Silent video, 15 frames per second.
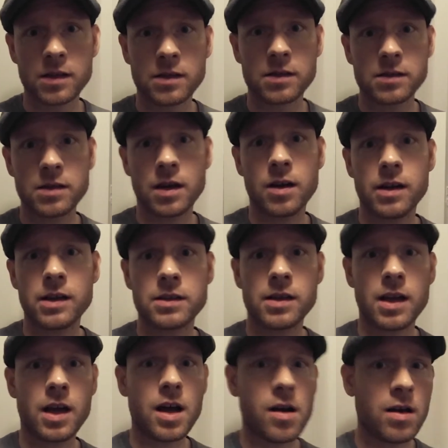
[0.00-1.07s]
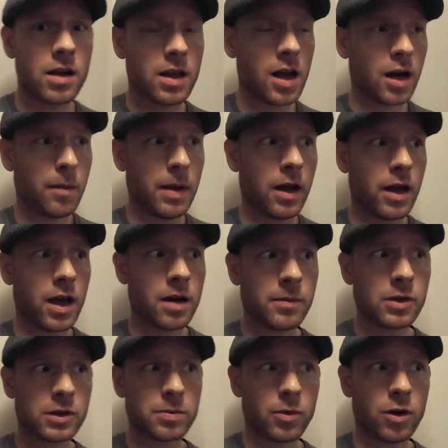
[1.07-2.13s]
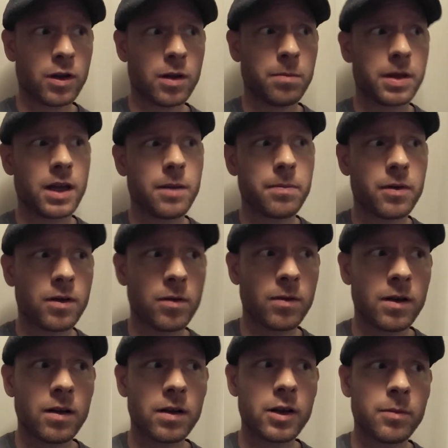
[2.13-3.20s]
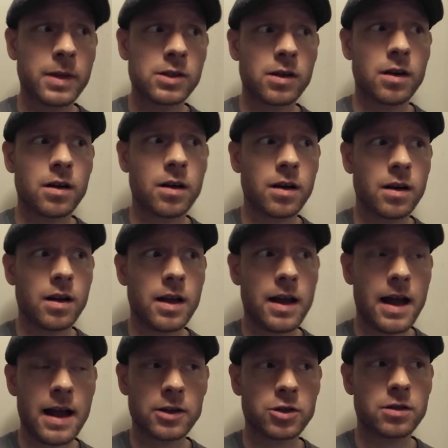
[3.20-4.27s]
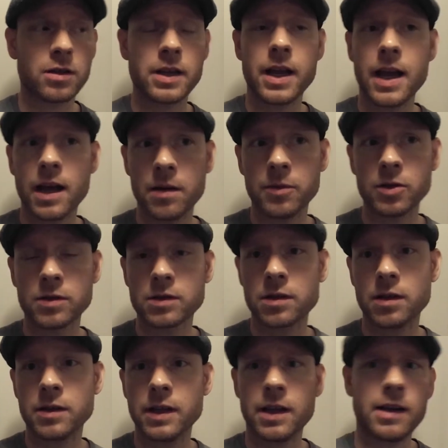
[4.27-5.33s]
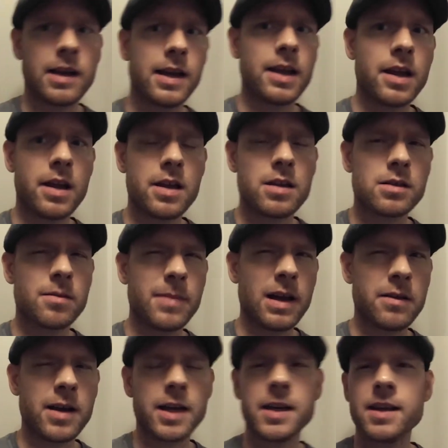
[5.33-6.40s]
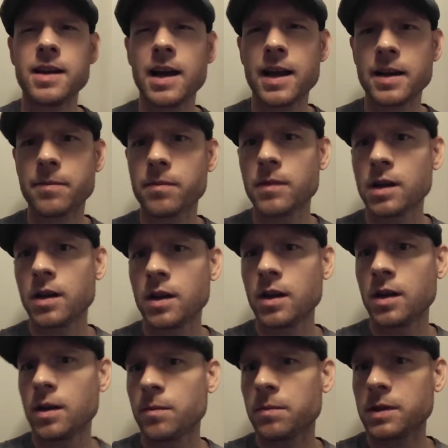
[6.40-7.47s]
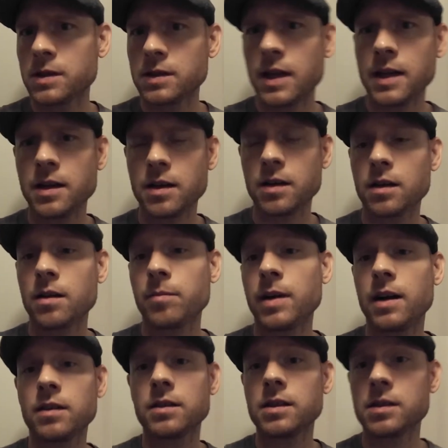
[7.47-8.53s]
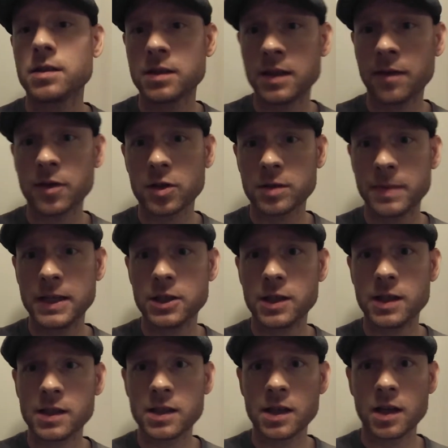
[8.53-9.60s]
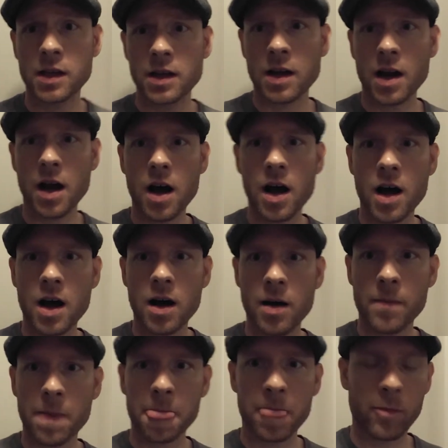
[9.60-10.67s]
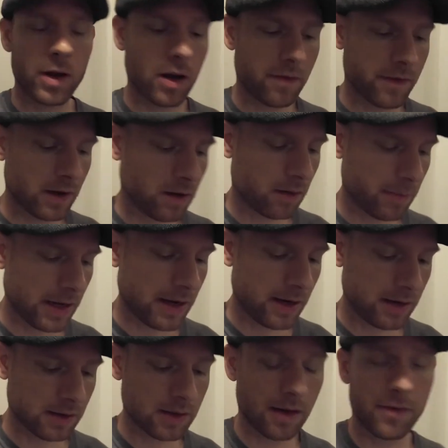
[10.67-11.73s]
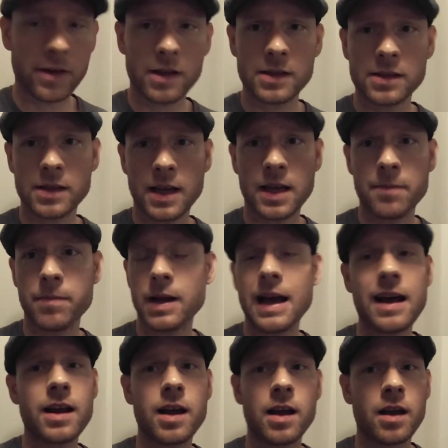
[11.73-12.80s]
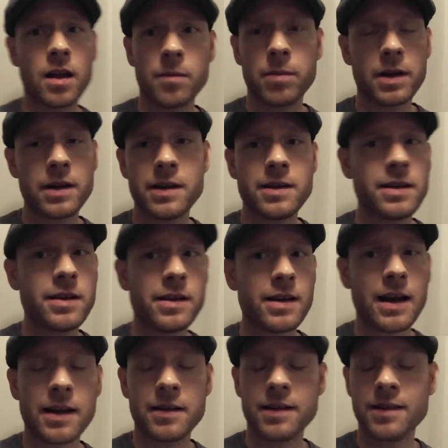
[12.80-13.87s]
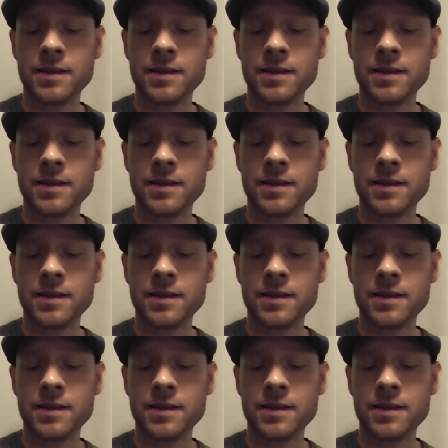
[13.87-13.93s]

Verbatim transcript: So you could say, oh, I care about animals more than people. Well, humans are actually animals. Our D N A is about ninety-nine percent compared to several species. Um, we all feel pain and suffer the same, but I, but not,